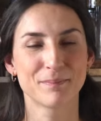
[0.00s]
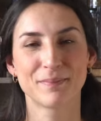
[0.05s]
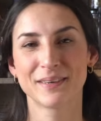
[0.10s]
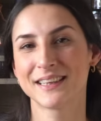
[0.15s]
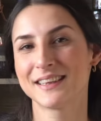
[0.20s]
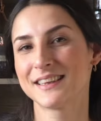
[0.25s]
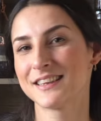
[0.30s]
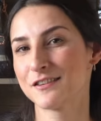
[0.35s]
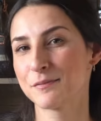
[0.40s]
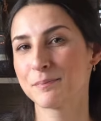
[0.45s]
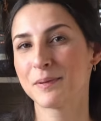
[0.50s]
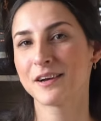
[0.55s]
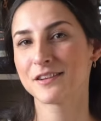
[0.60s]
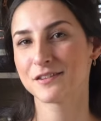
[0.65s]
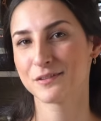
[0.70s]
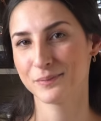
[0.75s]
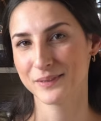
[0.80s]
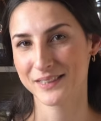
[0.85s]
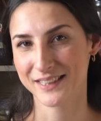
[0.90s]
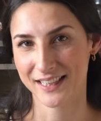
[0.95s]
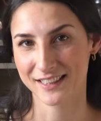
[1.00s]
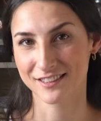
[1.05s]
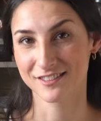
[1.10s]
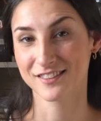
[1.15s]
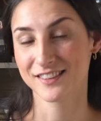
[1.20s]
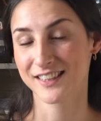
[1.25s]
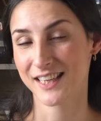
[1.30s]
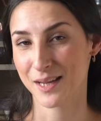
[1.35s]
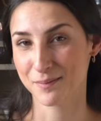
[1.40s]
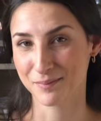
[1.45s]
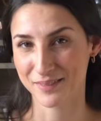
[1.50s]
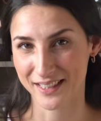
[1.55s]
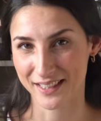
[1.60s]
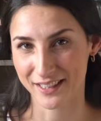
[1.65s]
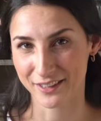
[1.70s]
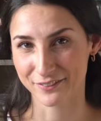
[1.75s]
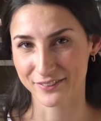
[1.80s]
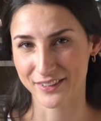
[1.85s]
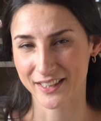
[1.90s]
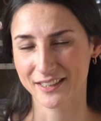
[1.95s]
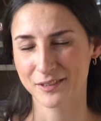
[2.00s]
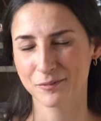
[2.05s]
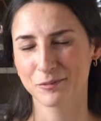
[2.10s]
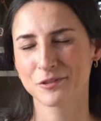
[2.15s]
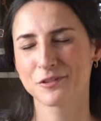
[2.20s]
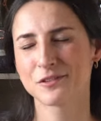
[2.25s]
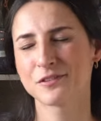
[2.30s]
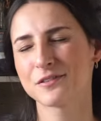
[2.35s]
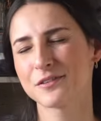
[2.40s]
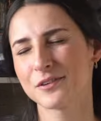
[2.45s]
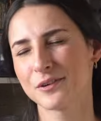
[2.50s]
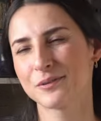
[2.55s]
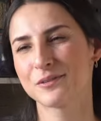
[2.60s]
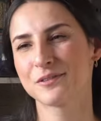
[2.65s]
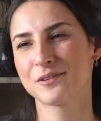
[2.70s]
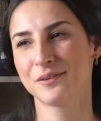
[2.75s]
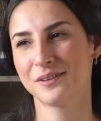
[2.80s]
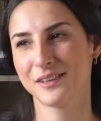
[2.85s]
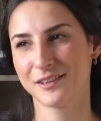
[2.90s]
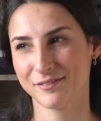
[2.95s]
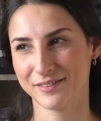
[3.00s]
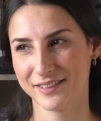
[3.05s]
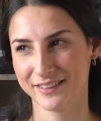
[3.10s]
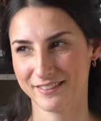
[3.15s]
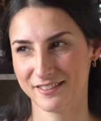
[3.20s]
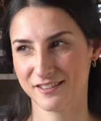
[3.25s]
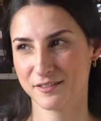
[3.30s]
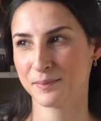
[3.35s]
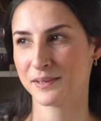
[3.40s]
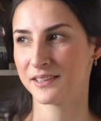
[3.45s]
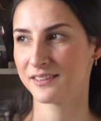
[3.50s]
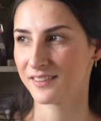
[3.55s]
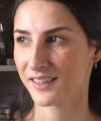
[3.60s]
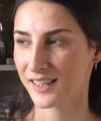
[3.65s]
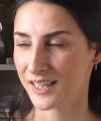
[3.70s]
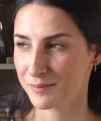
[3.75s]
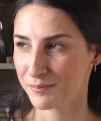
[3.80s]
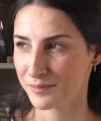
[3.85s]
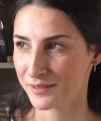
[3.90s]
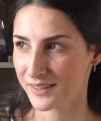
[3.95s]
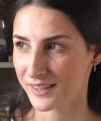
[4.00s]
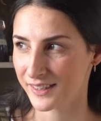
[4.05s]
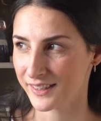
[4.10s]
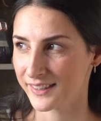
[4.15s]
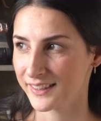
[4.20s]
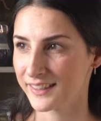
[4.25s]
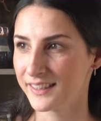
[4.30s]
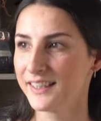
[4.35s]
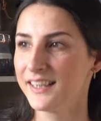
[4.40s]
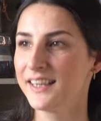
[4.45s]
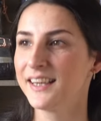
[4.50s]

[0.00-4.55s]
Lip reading: But this past weekend she came down and it was so lovely to spend time with her.